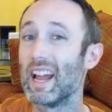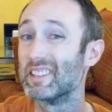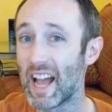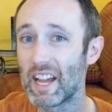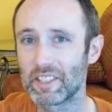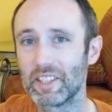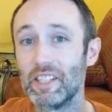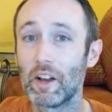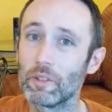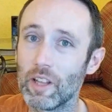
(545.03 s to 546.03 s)
And lastly,
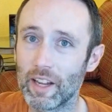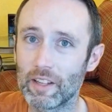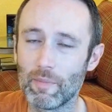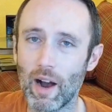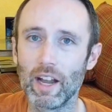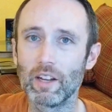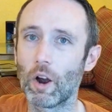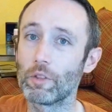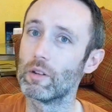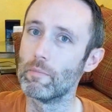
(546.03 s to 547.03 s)
another like of mine
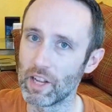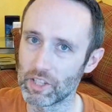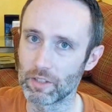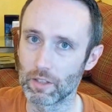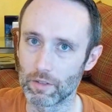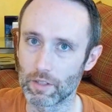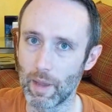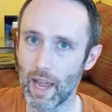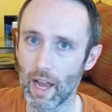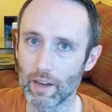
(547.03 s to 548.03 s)
are the dimensions of this
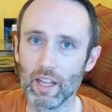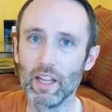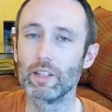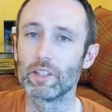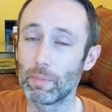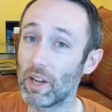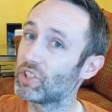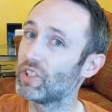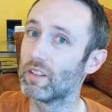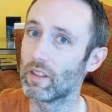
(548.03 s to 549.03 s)
pad,
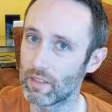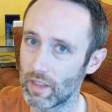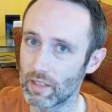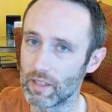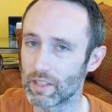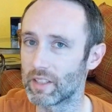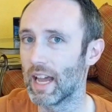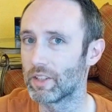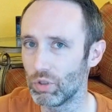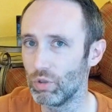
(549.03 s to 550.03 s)
especially the thickness
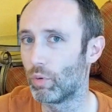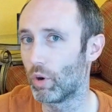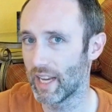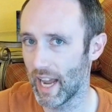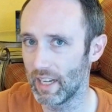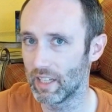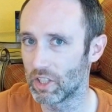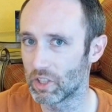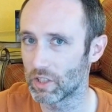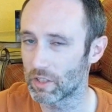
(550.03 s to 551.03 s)
at 2.8
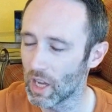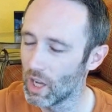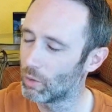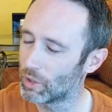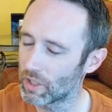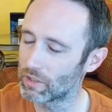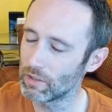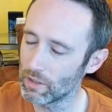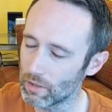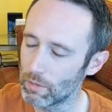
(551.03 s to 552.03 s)
inches, which is a
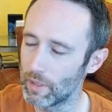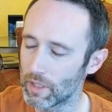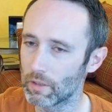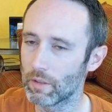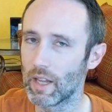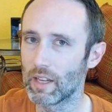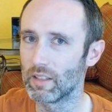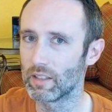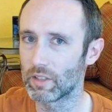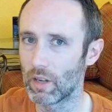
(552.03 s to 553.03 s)
little bigger
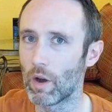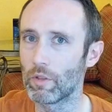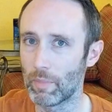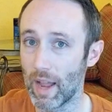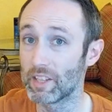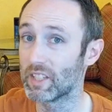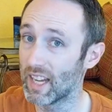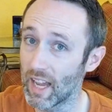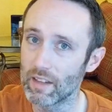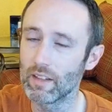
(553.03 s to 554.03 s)
than some other pads,
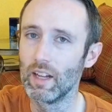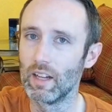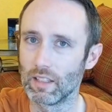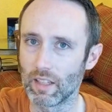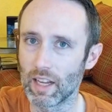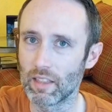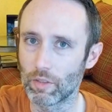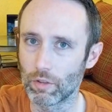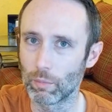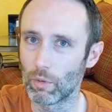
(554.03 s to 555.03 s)
again, like the
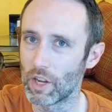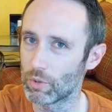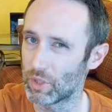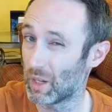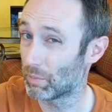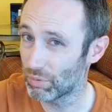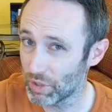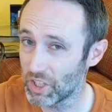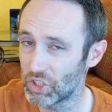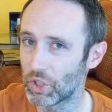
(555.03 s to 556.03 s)
Thermarest, which I'm
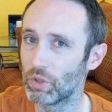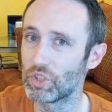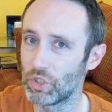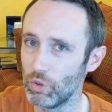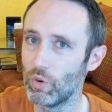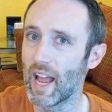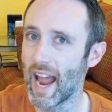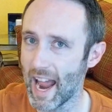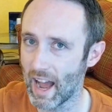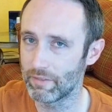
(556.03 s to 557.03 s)
pretty sure is
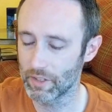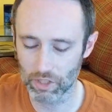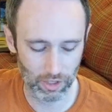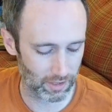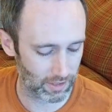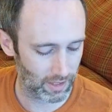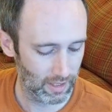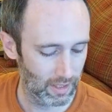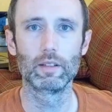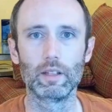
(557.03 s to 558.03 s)
2.5 inches.